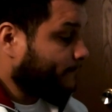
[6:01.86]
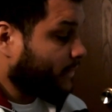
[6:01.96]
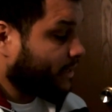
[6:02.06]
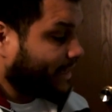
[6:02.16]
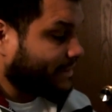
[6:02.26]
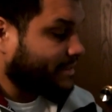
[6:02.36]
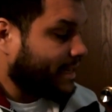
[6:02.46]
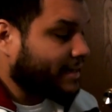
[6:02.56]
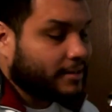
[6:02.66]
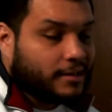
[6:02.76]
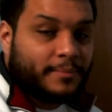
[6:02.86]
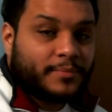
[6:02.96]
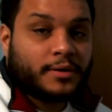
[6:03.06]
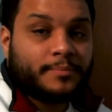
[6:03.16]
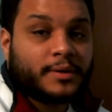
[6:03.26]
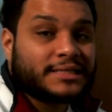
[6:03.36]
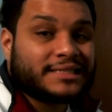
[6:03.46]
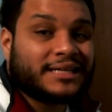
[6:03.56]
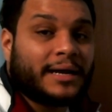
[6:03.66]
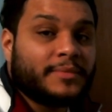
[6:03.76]
That's not a number, but
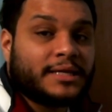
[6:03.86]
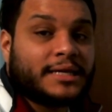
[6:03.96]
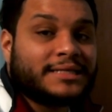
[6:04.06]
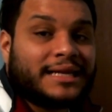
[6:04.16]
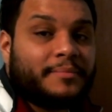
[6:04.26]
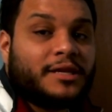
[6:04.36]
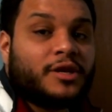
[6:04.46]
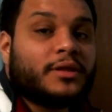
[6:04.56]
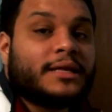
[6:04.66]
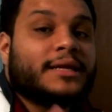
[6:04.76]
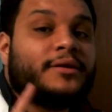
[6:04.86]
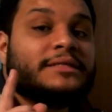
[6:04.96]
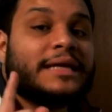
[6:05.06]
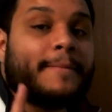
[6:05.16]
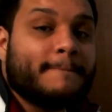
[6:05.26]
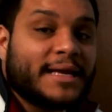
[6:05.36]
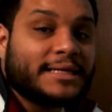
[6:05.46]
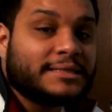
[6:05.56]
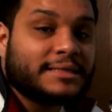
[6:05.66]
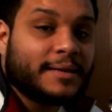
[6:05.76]
sum does let me know that there is a
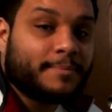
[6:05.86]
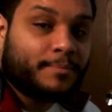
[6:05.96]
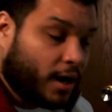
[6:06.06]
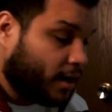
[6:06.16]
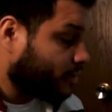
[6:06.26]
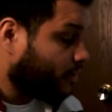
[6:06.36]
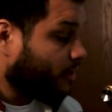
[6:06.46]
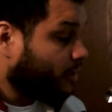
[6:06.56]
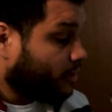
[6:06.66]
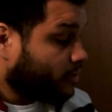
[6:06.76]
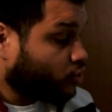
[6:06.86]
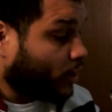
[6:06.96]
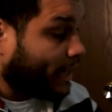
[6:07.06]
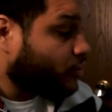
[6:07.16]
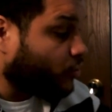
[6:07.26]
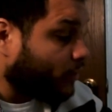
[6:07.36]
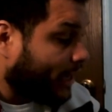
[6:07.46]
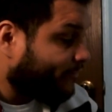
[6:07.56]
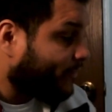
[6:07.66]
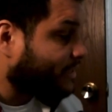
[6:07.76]
missing part. So I do
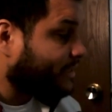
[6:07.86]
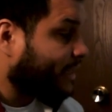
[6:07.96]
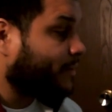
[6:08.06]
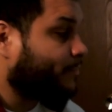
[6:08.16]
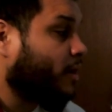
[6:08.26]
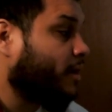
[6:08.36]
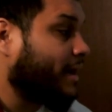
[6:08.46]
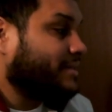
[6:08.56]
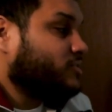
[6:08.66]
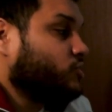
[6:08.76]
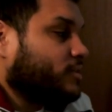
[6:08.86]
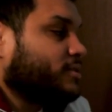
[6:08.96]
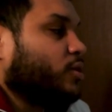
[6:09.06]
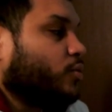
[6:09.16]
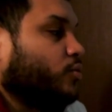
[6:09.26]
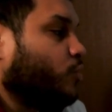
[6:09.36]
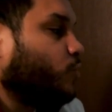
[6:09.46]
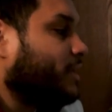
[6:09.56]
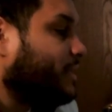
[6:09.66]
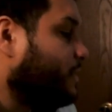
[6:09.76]
have my second part. I just don't know what
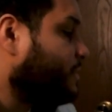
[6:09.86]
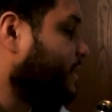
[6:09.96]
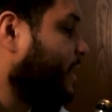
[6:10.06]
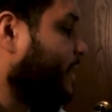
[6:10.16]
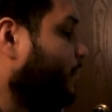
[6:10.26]
it is yet.